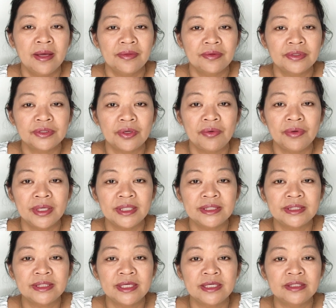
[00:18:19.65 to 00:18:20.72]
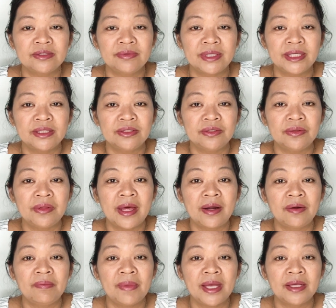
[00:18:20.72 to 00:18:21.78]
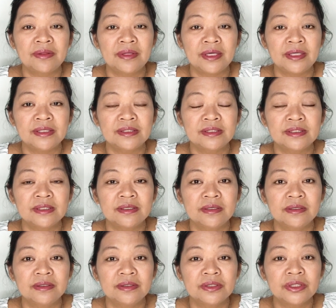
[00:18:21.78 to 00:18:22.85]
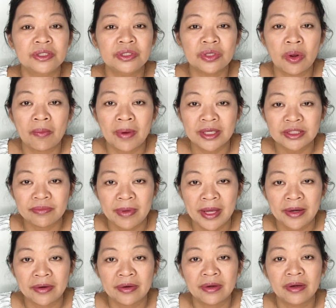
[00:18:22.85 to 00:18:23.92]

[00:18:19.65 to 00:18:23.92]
There's always things we can do that'll make things so much better.